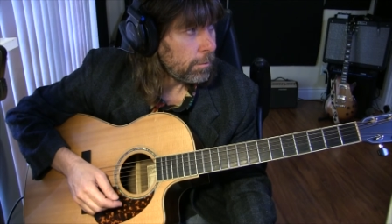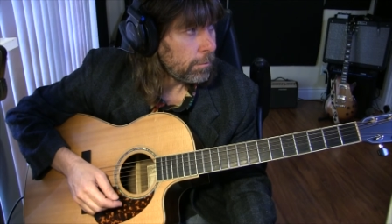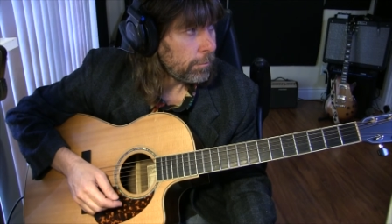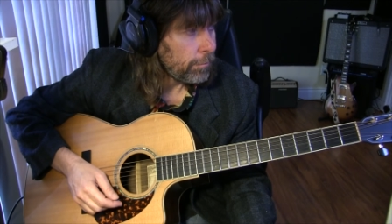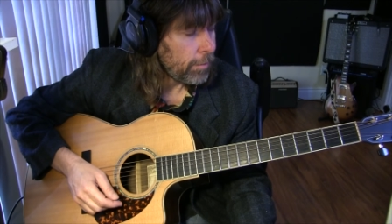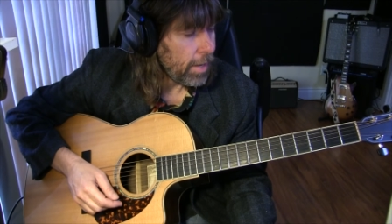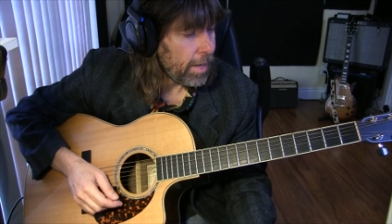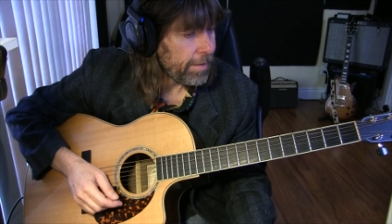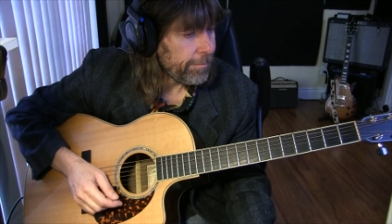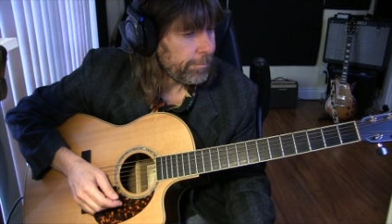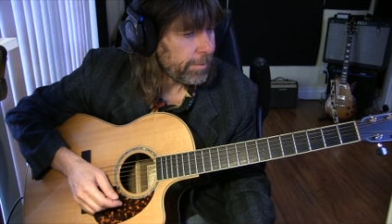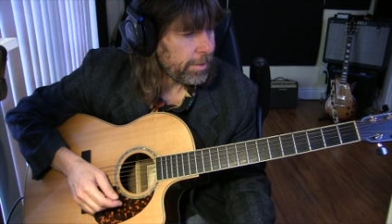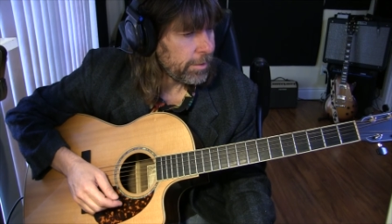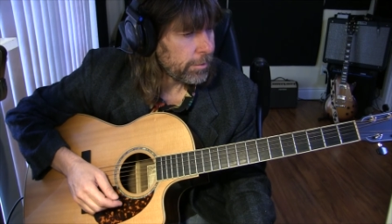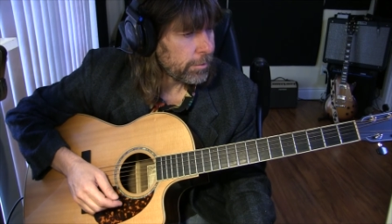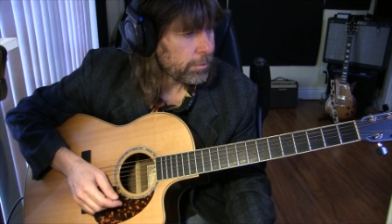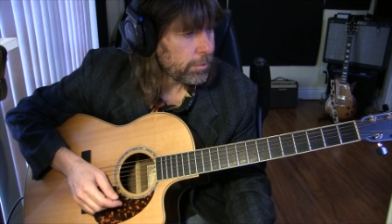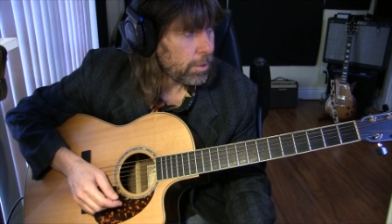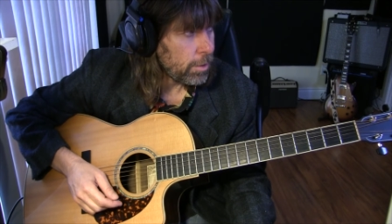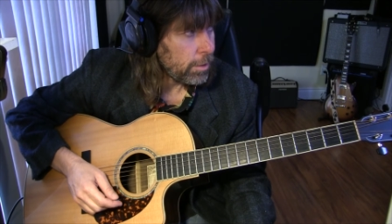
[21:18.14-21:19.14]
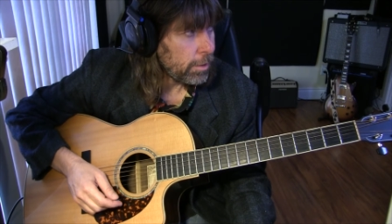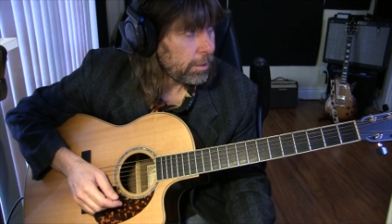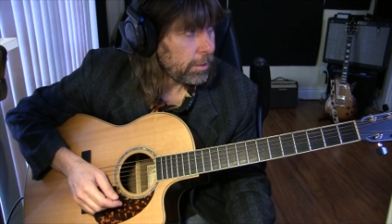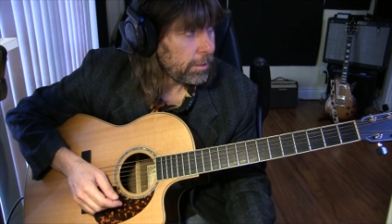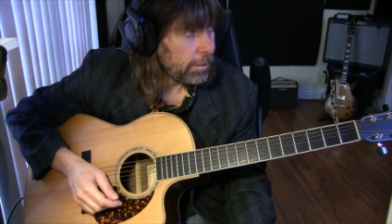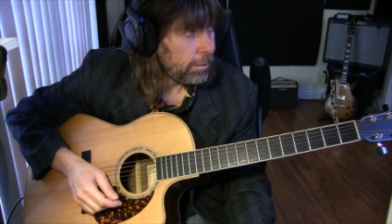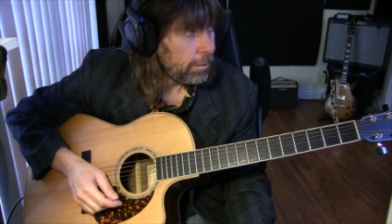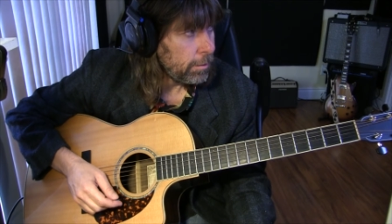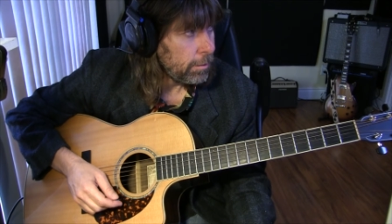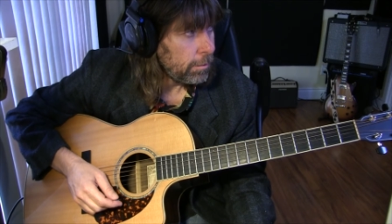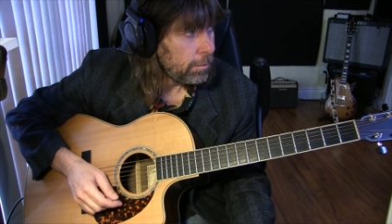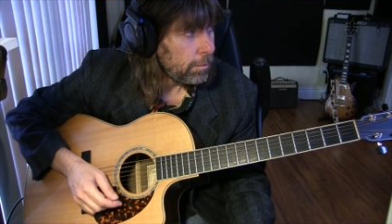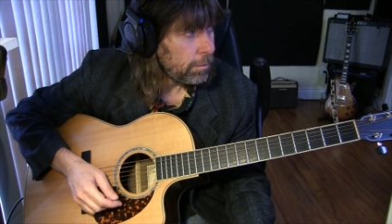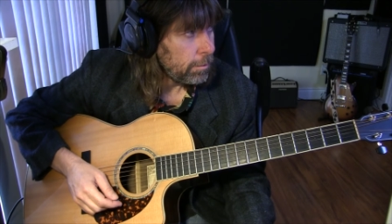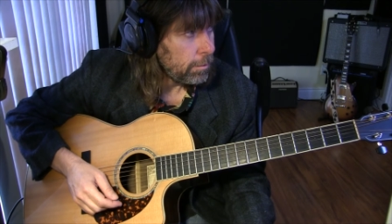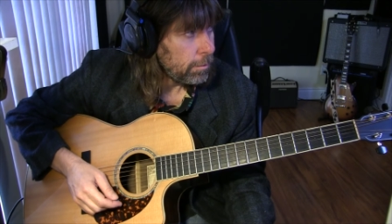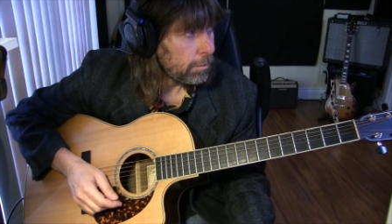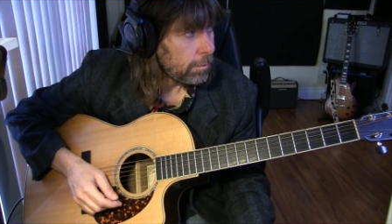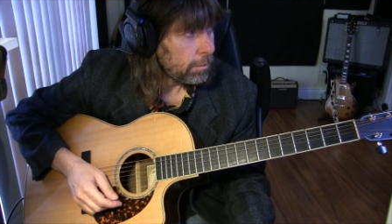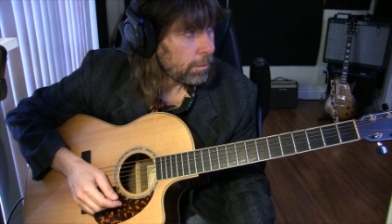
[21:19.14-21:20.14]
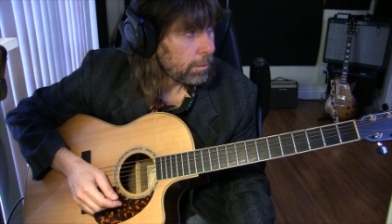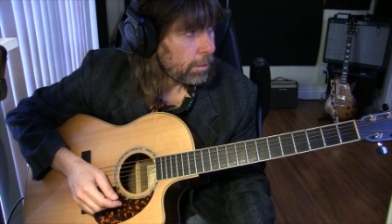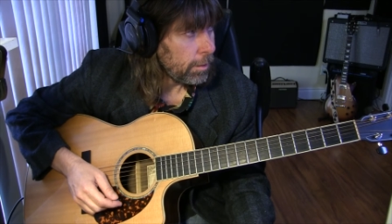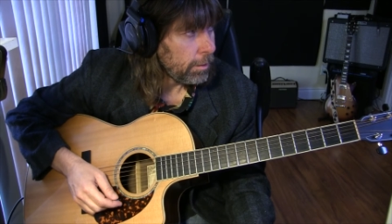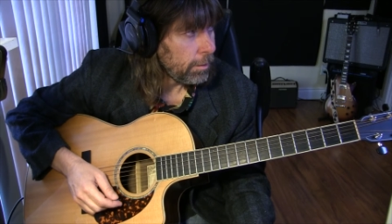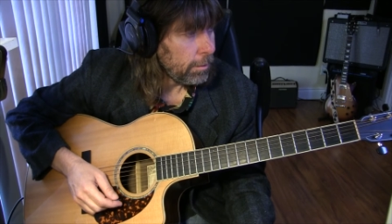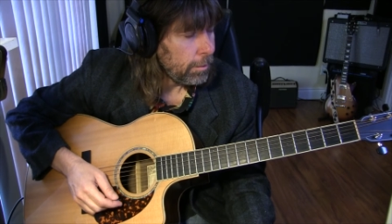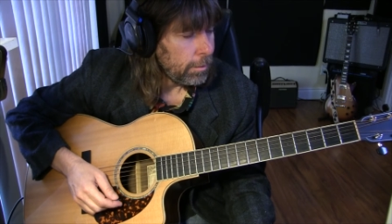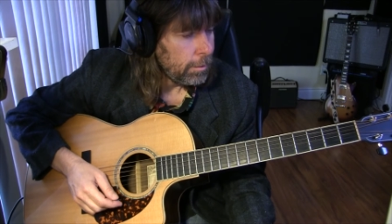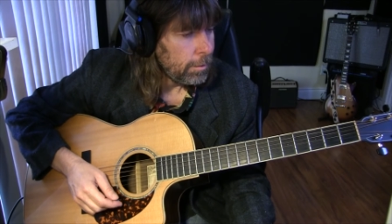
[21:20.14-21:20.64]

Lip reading: 5 minutes is all I need. Okay?